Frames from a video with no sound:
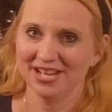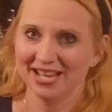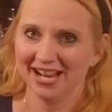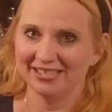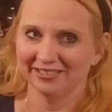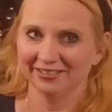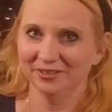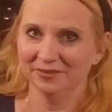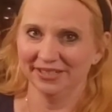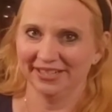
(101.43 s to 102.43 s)
It's a little
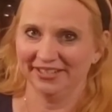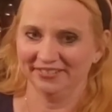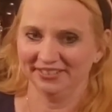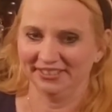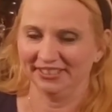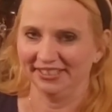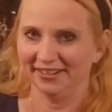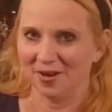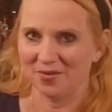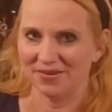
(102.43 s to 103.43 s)
bit of everything
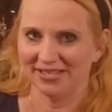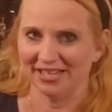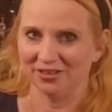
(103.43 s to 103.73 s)
all mixed in.